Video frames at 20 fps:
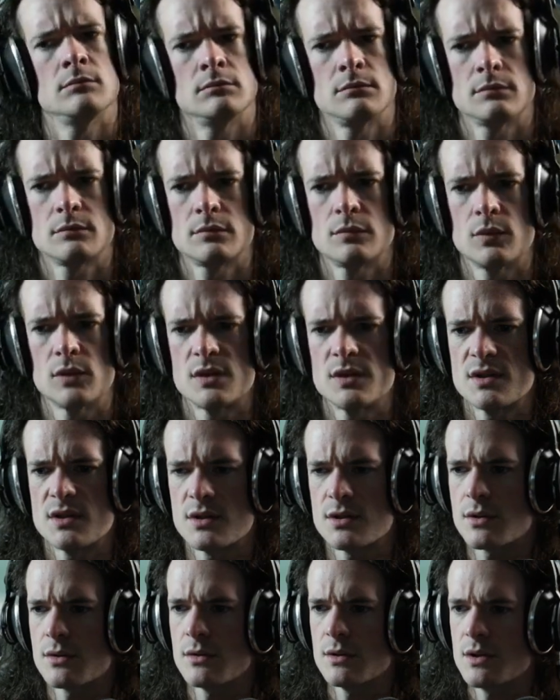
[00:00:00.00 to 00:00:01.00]
What is this
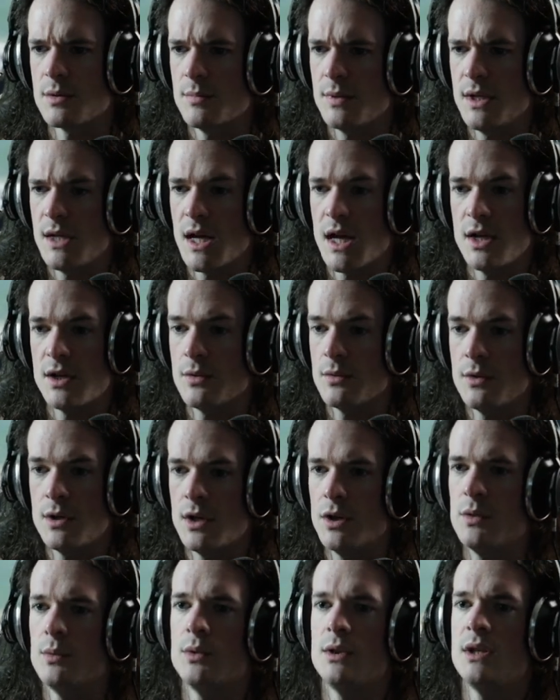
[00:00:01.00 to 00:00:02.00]
going to be? I don't know.
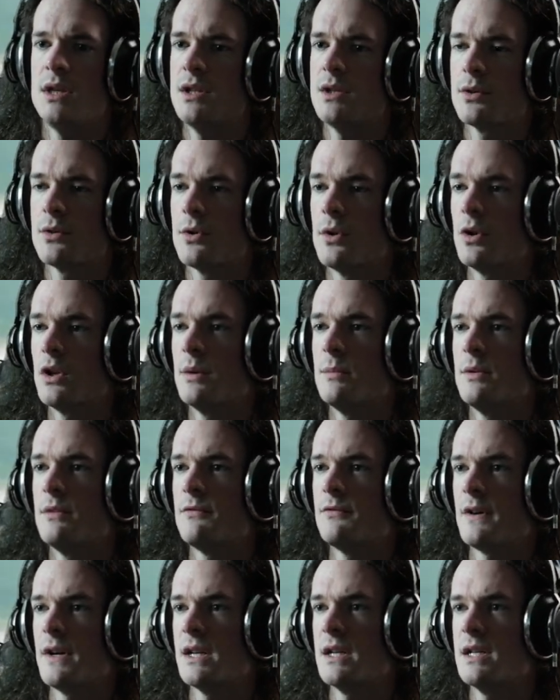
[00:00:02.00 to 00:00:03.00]
We need to call him and
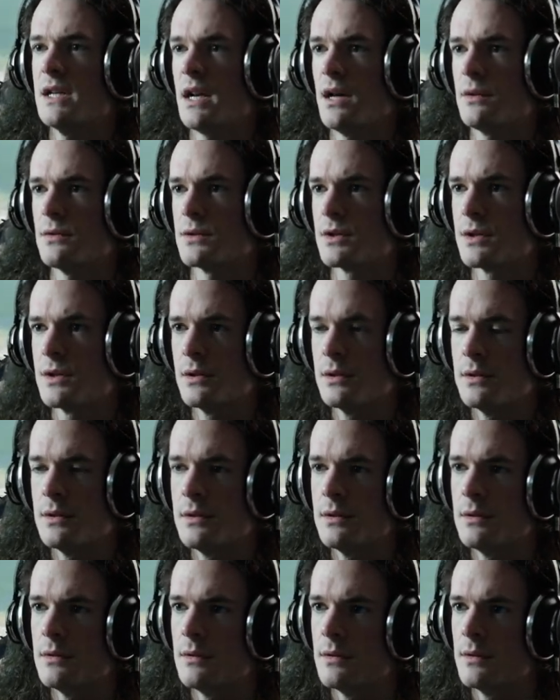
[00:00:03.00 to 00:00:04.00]
find out.
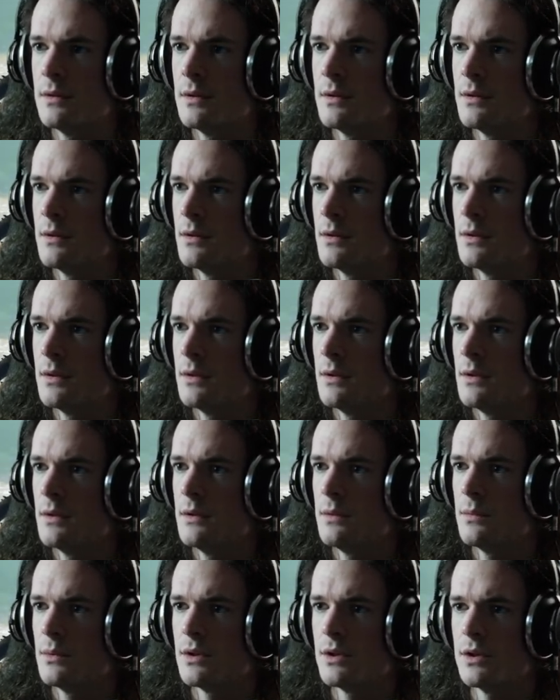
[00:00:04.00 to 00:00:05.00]

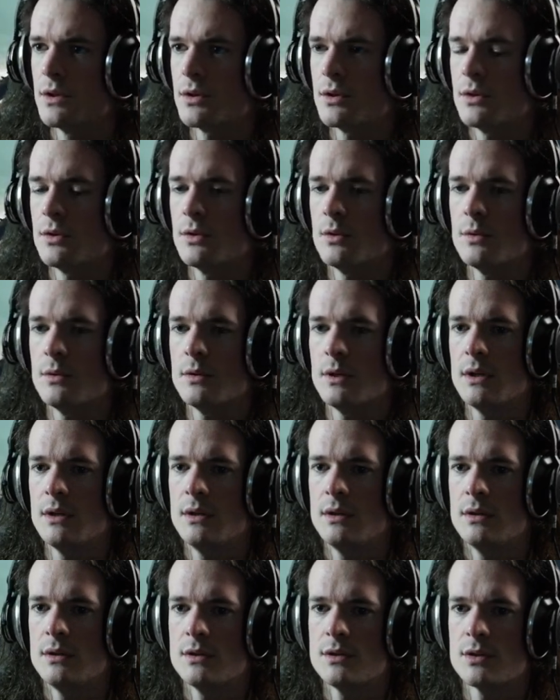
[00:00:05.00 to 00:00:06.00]
We're going to call
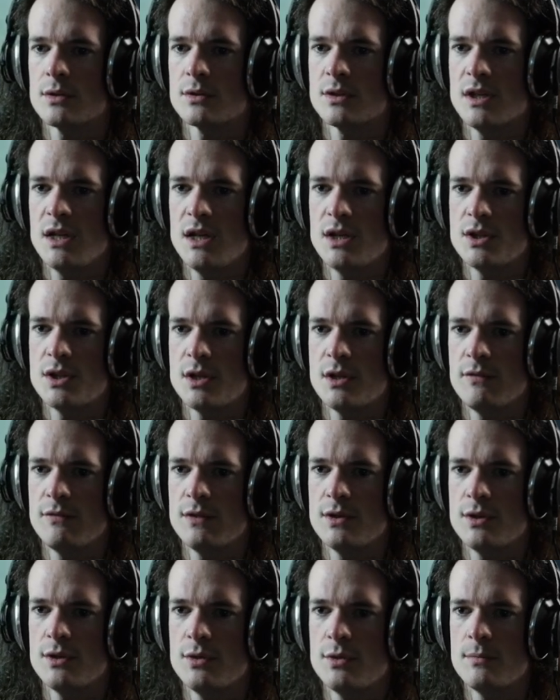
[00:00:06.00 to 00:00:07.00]
Dr. Eche
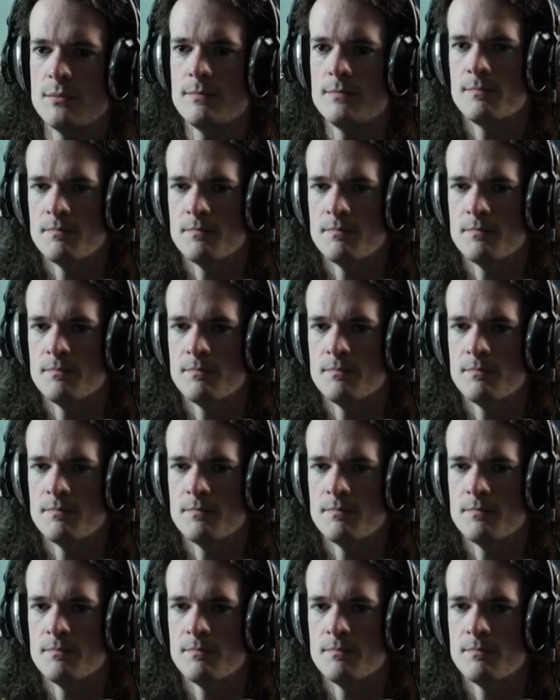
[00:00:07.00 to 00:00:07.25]
Fatoum.